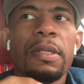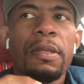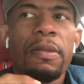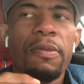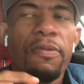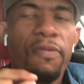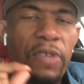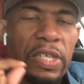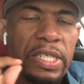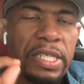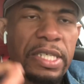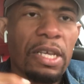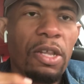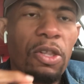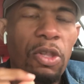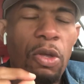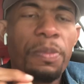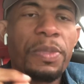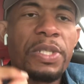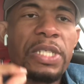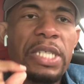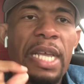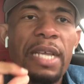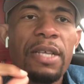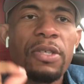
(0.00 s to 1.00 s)
Vasyl
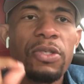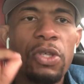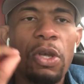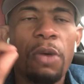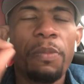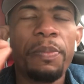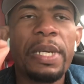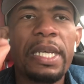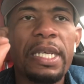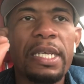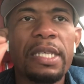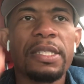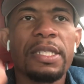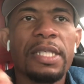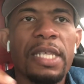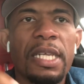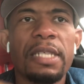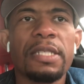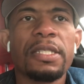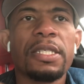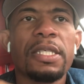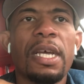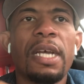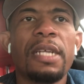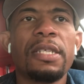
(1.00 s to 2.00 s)
Lomachenko is going to be
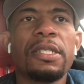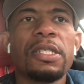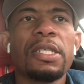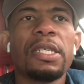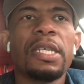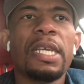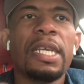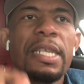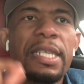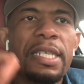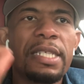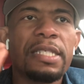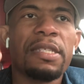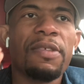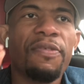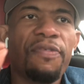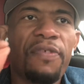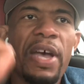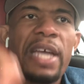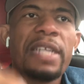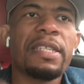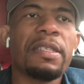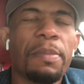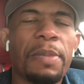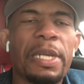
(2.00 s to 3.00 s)
considered such. He needs to
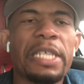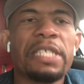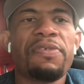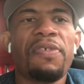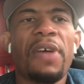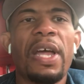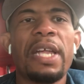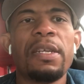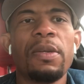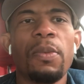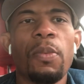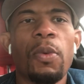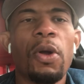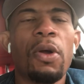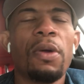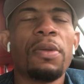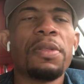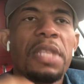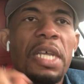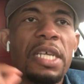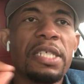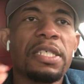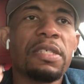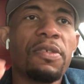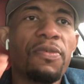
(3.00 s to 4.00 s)
fight the best fight in the
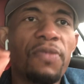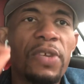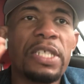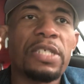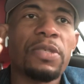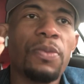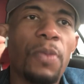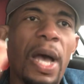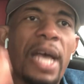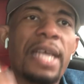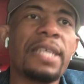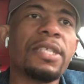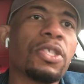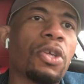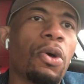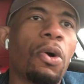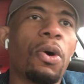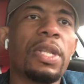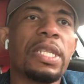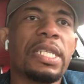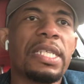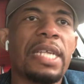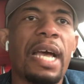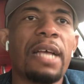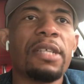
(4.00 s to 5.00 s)
world. That's the reason why he's
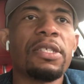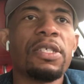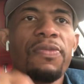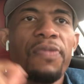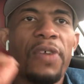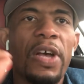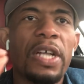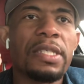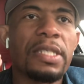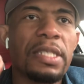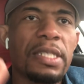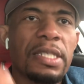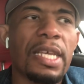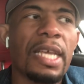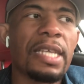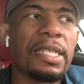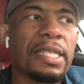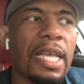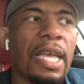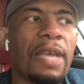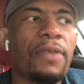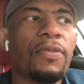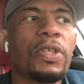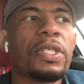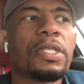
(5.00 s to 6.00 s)
calling out Gervonta Tank
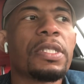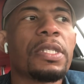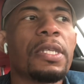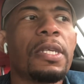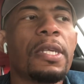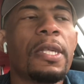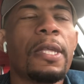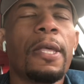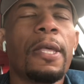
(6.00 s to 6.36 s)
Davis.